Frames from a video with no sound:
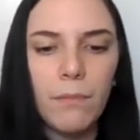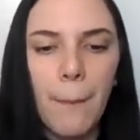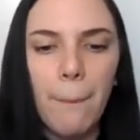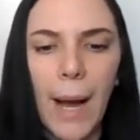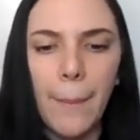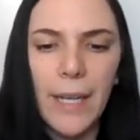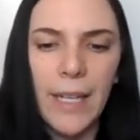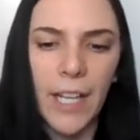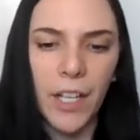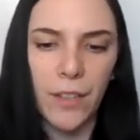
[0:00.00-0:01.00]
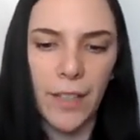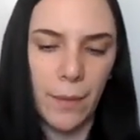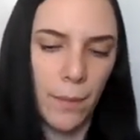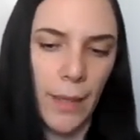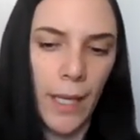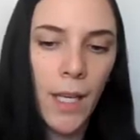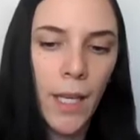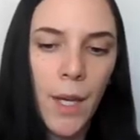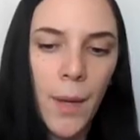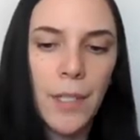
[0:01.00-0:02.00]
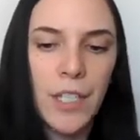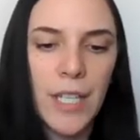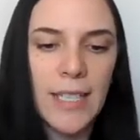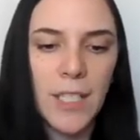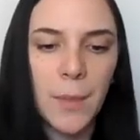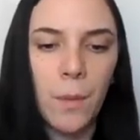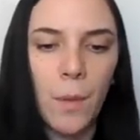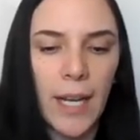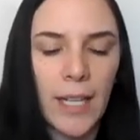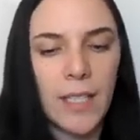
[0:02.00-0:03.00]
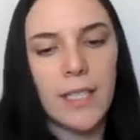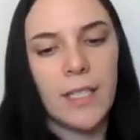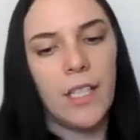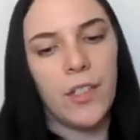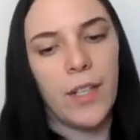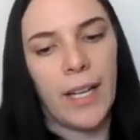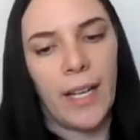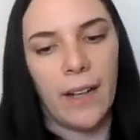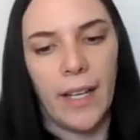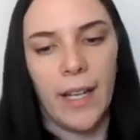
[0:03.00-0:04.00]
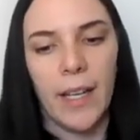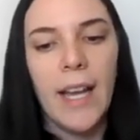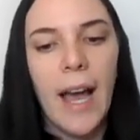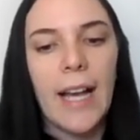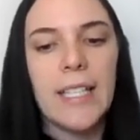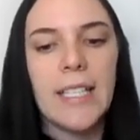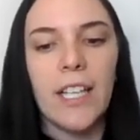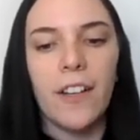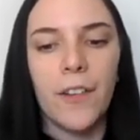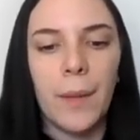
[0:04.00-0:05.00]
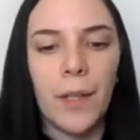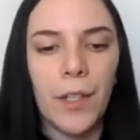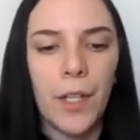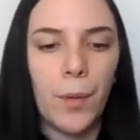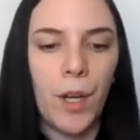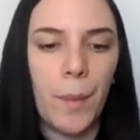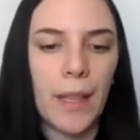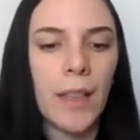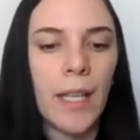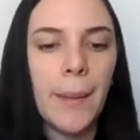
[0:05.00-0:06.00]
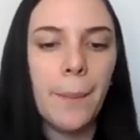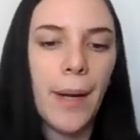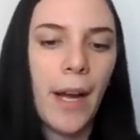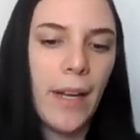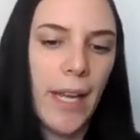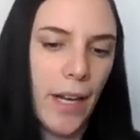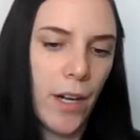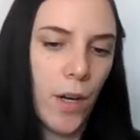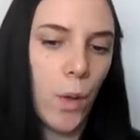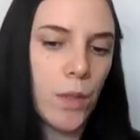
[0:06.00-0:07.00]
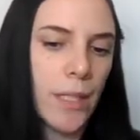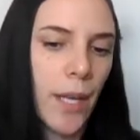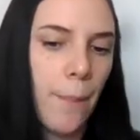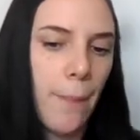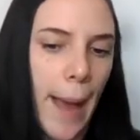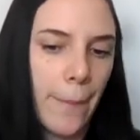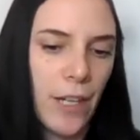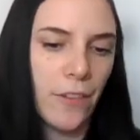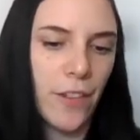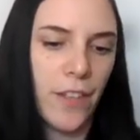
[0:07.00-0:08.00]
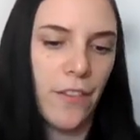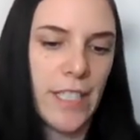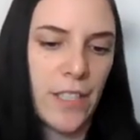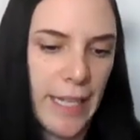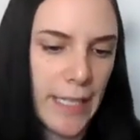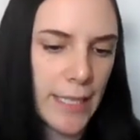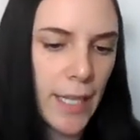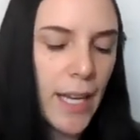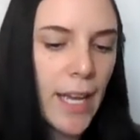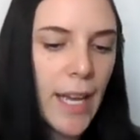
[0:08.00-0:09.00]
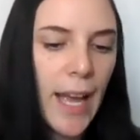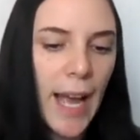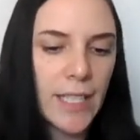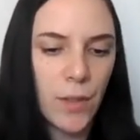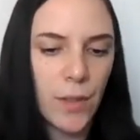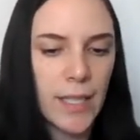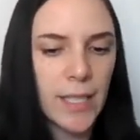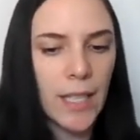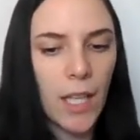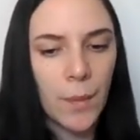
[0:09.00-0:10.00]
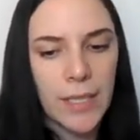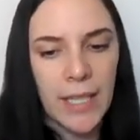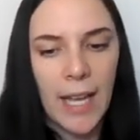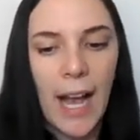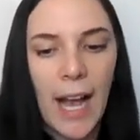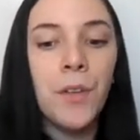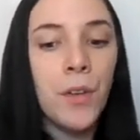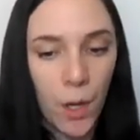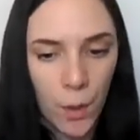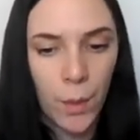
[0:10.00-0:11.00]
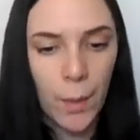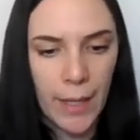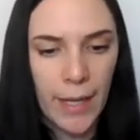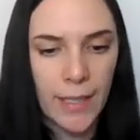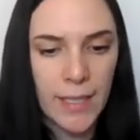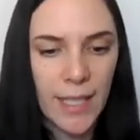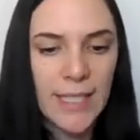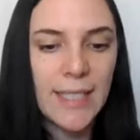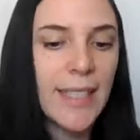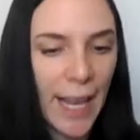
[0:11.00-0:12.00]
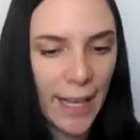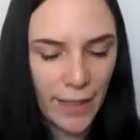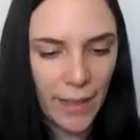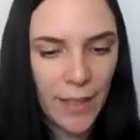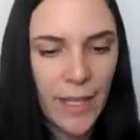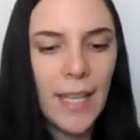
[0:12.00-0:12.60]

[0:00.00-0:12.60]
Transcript: Mom and Nick agree with me, but just as we walk into the sea dragon area, I see a familiar boy with light brown hair holding a map in front of his face. As soon as he lowers it, I know who it is. Stanley